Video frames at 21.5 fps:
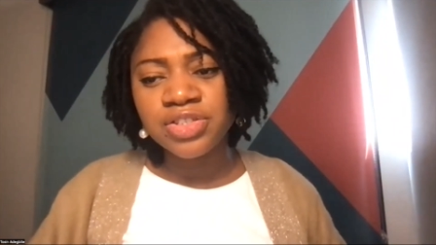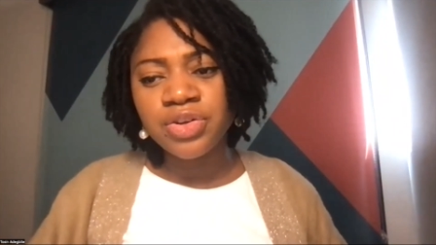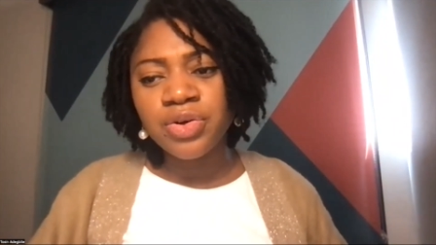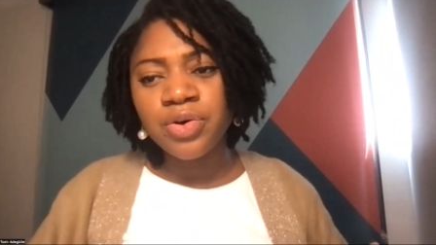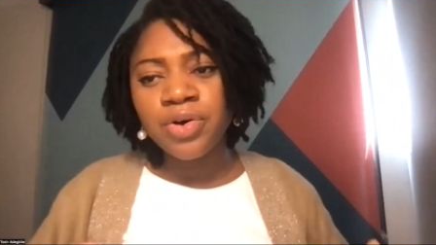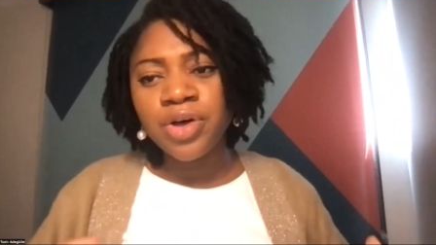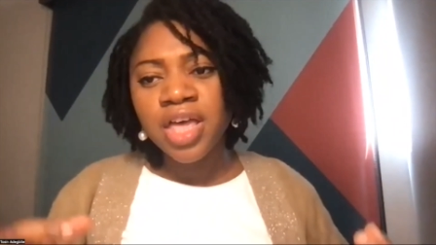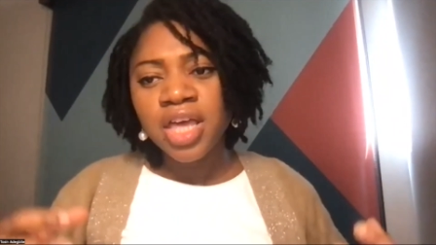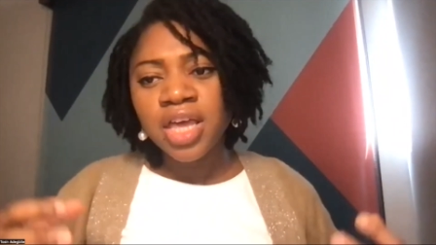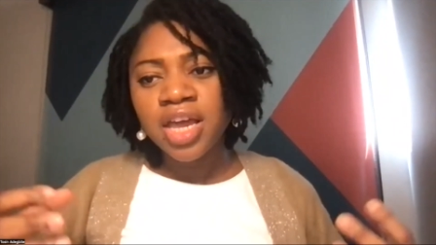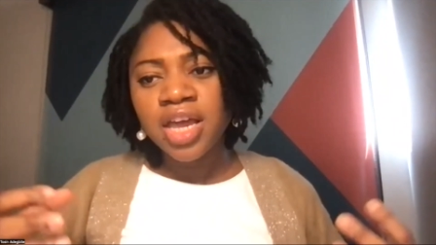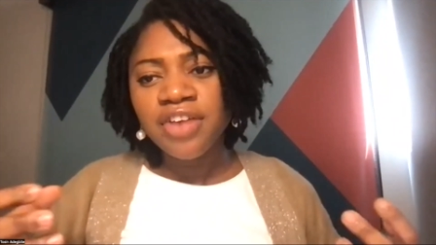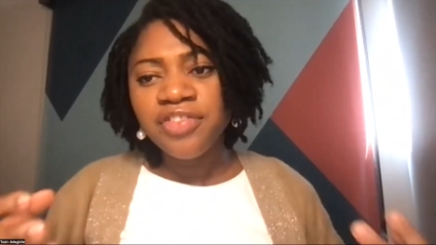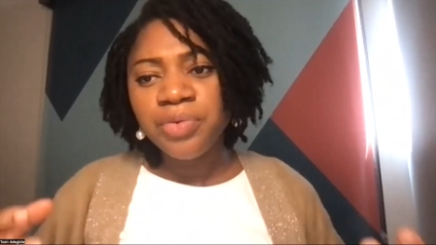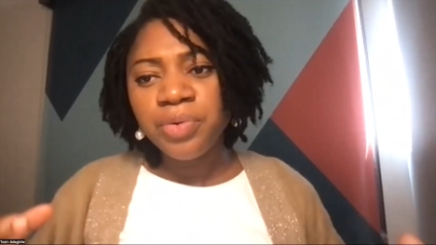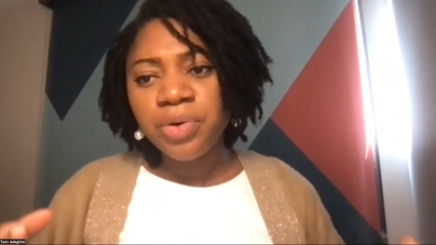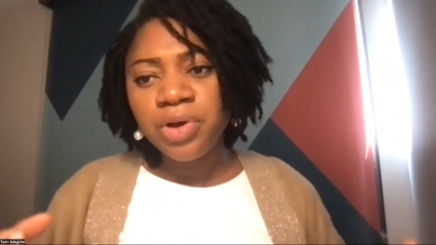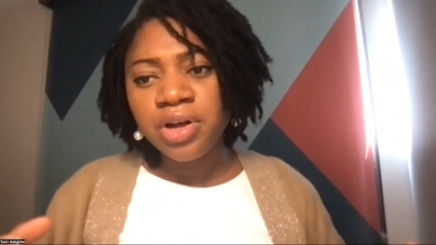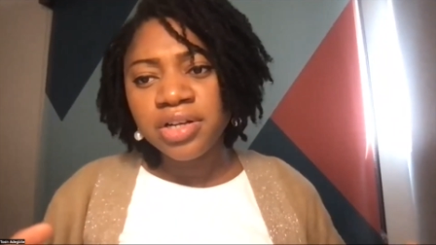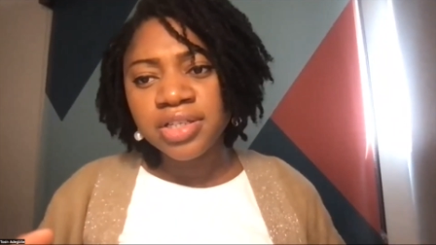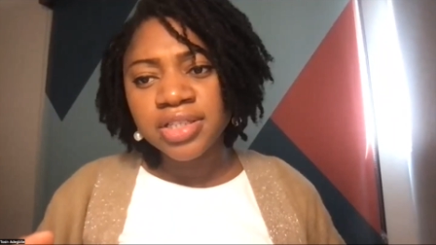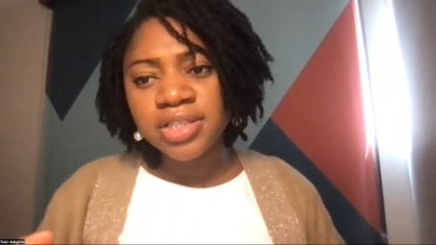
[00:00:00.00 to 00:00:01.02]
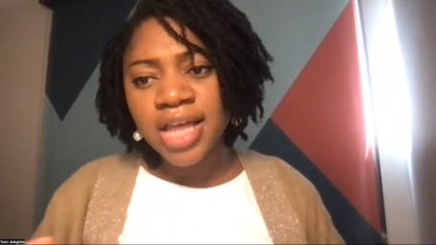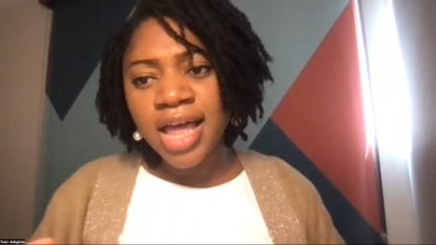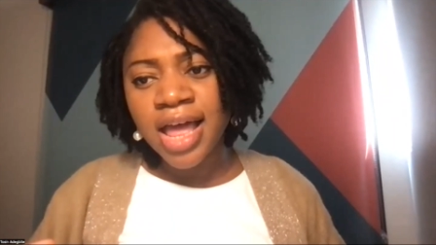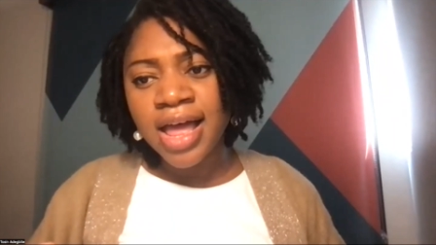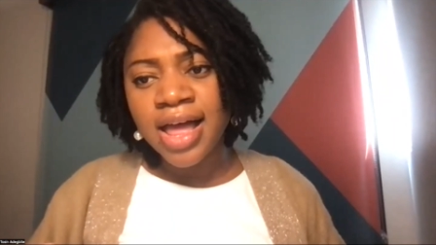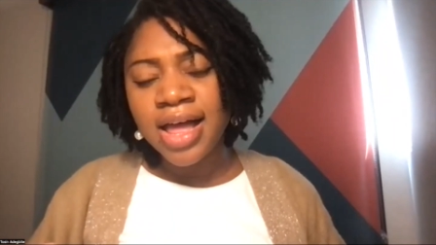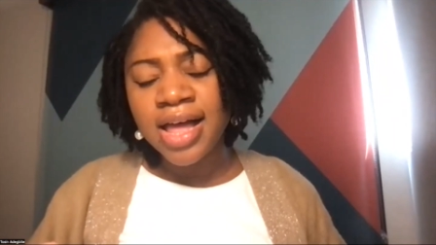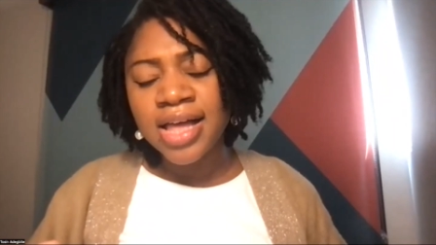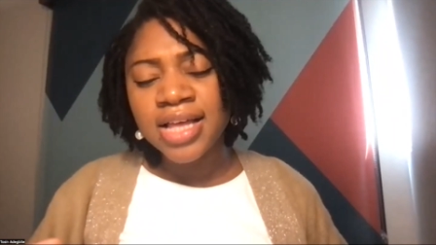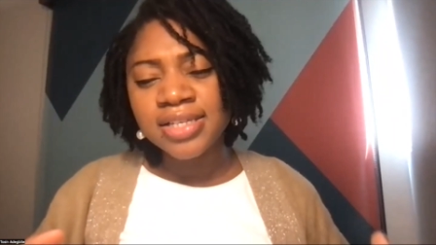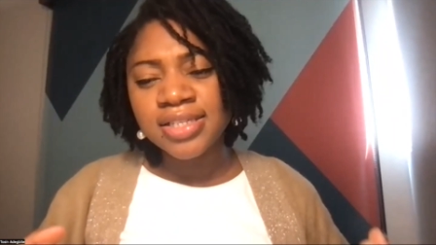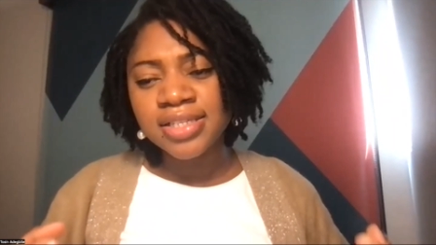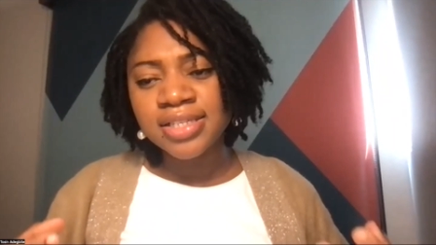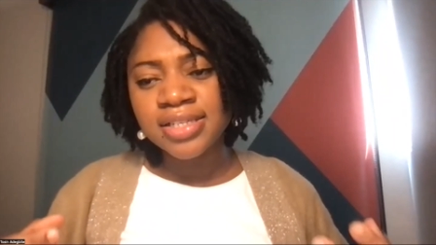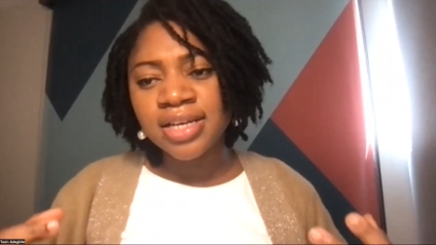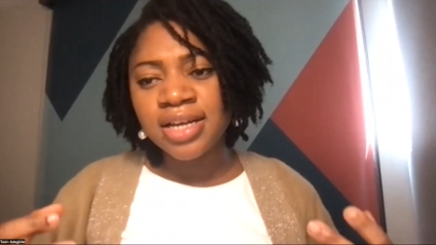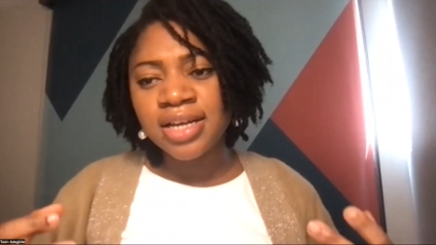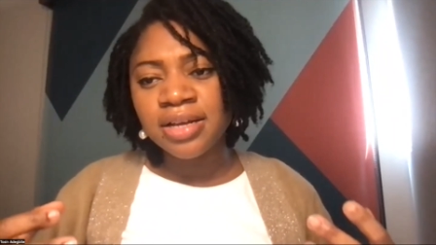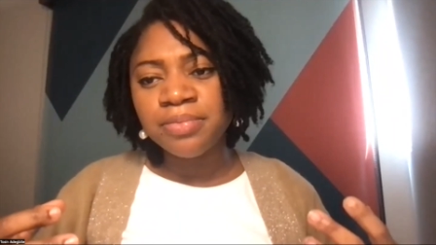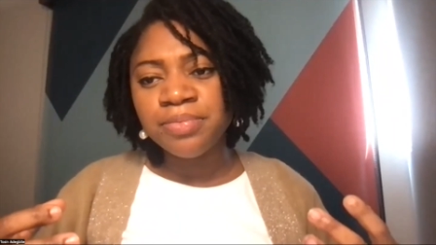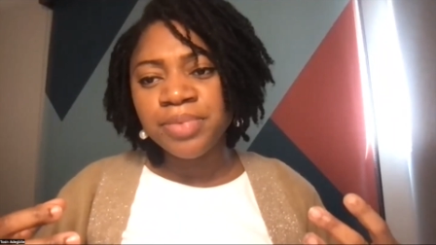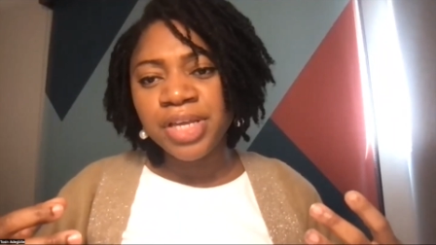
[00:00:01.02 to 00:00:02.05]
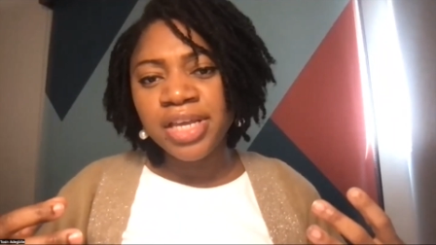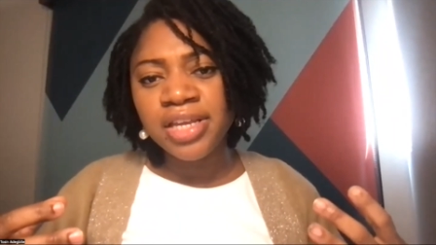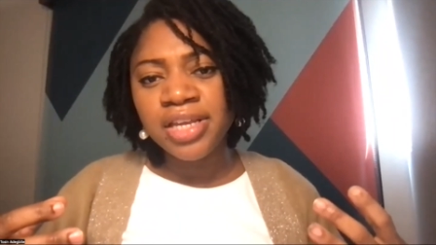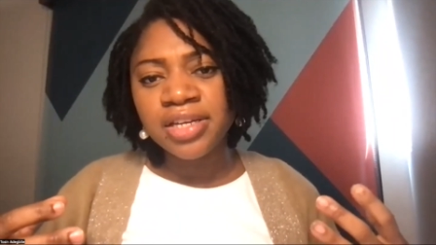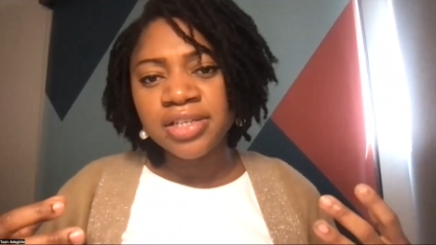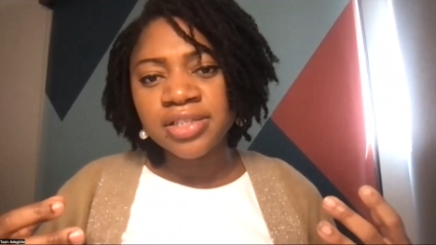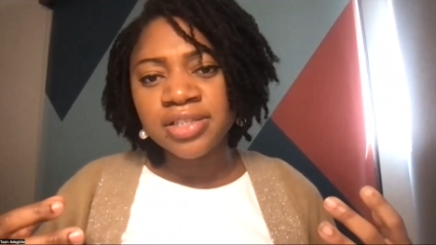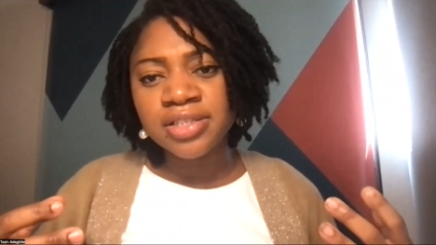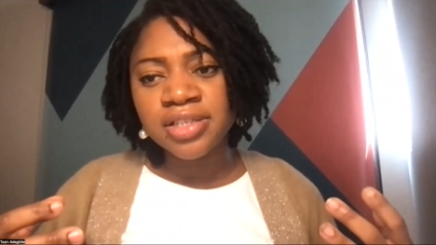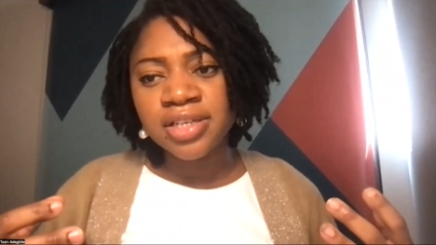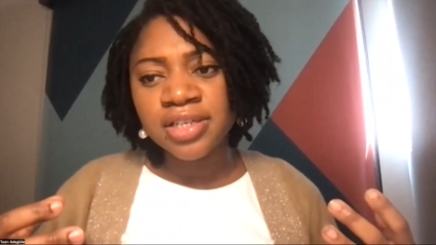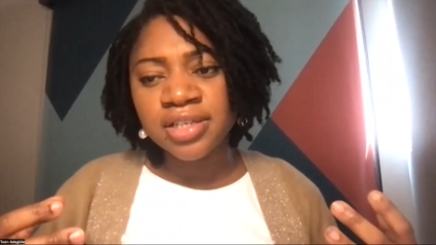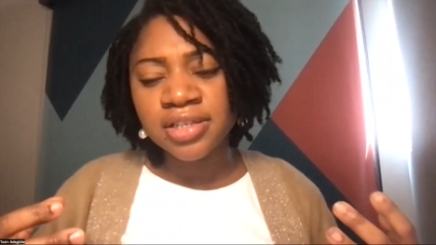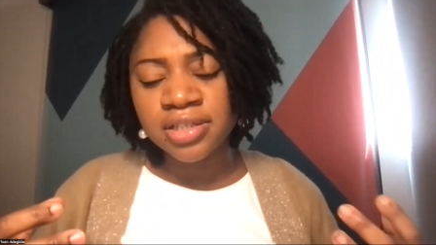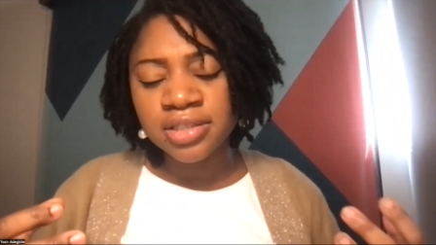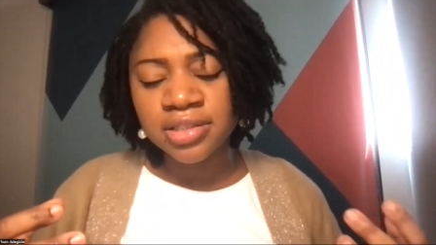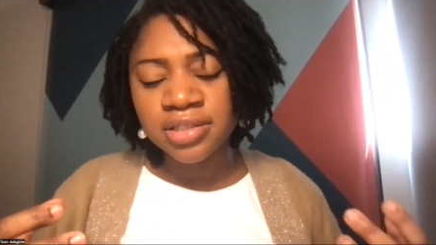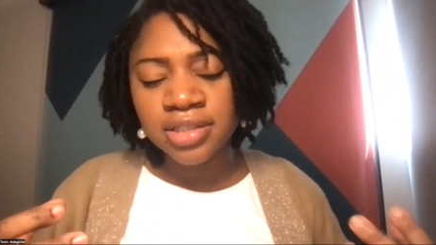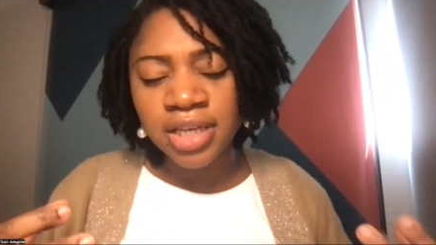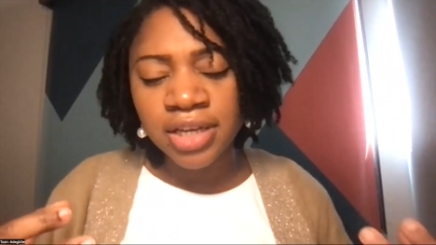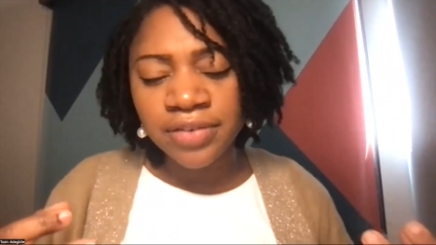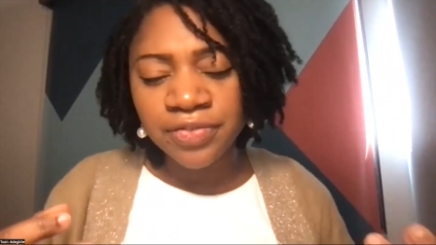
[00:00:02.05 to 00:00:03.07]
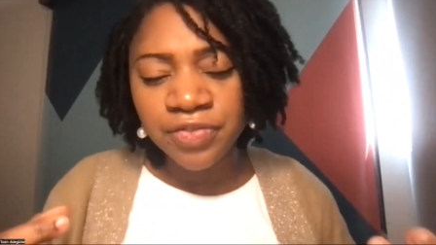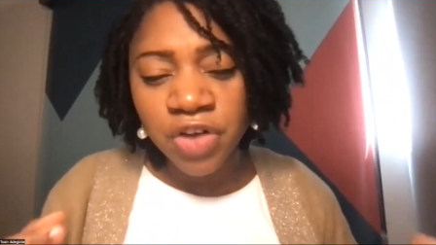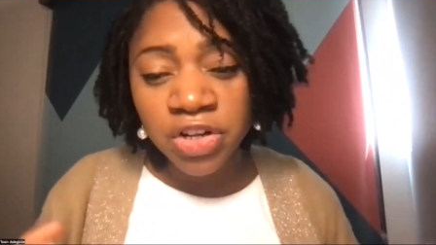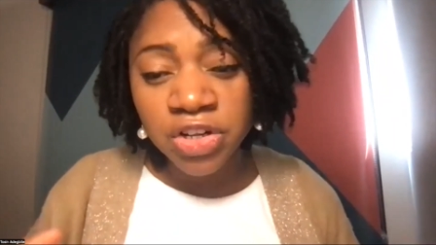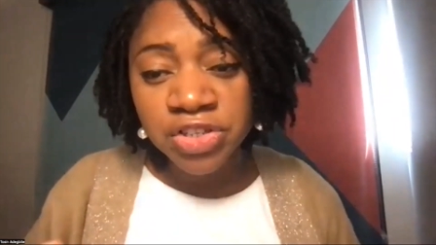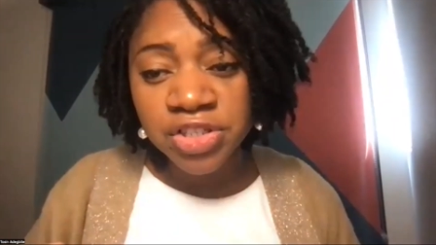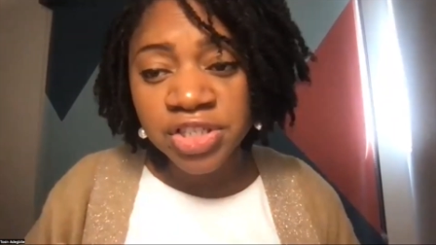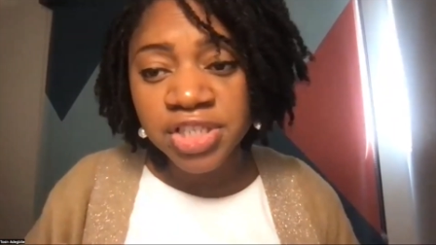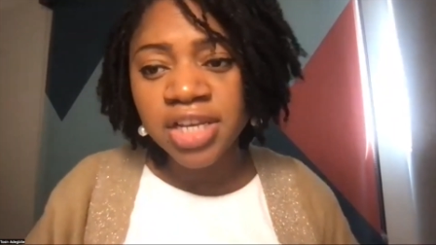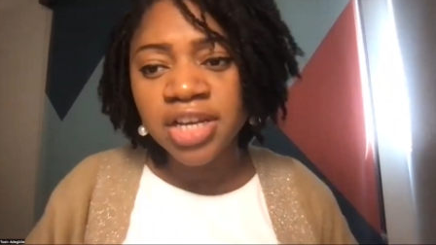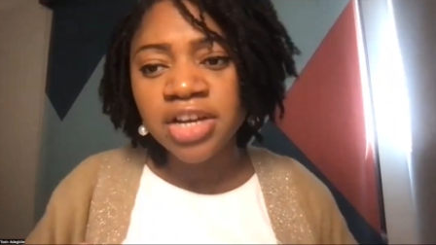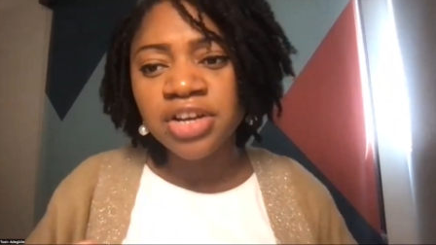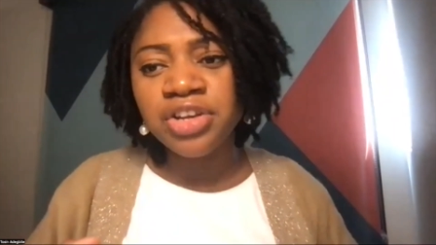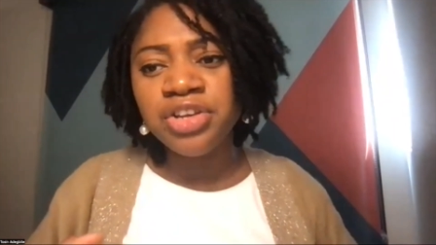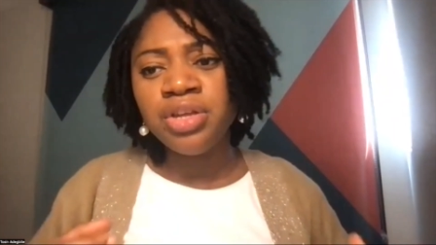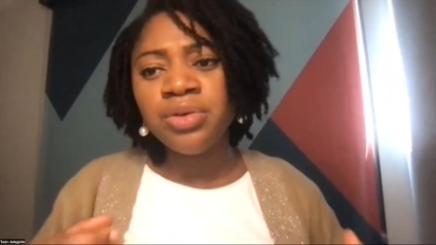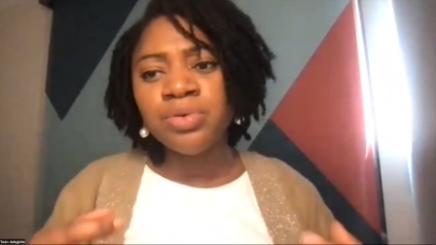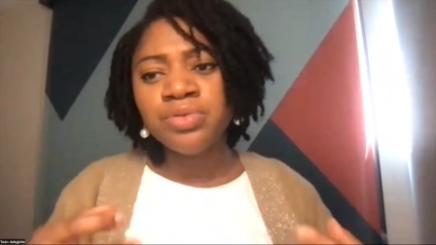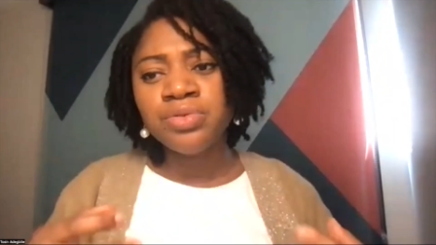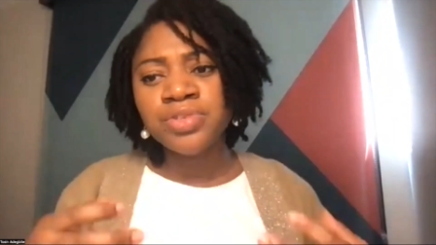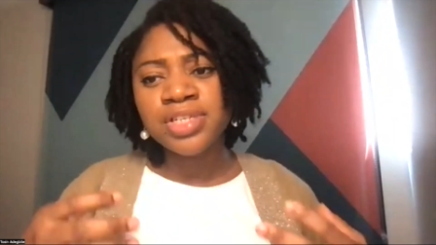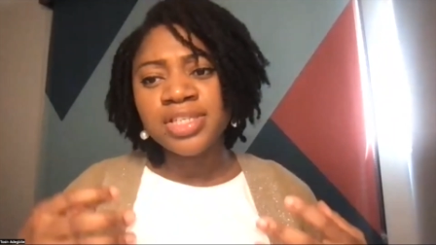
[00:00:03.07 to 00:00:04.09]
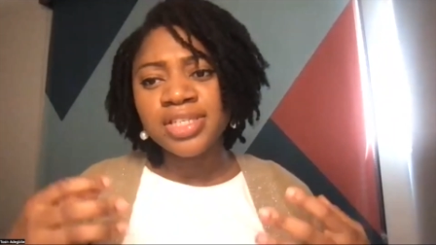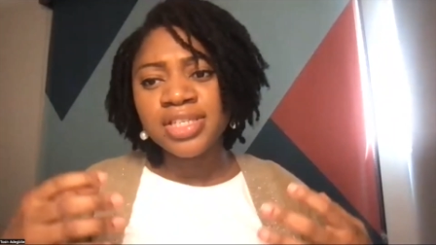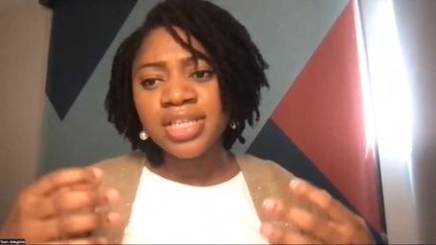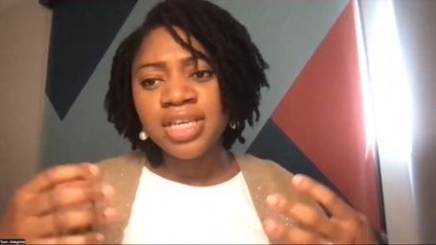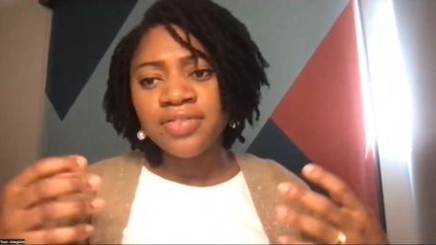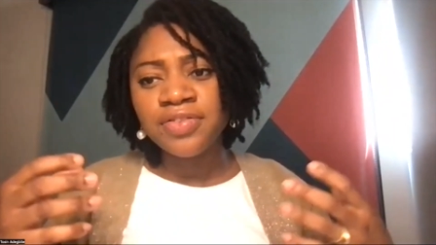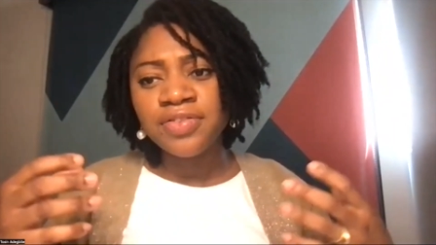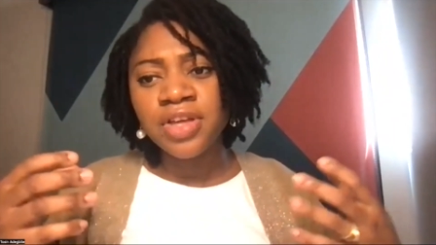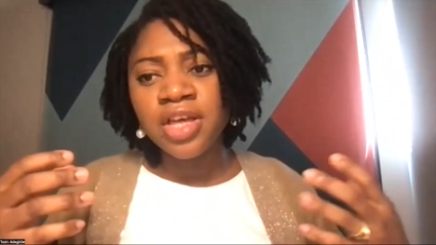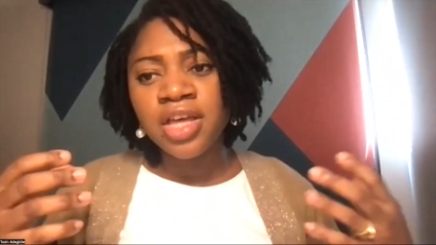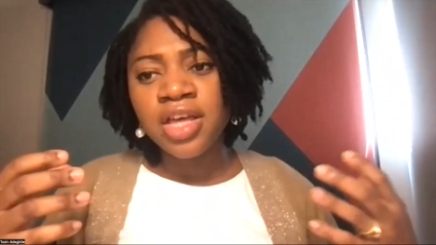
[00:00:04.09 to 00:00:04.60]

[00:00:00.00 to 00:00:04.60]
So everyone that has uh, been as a, a, volunteer, you will receive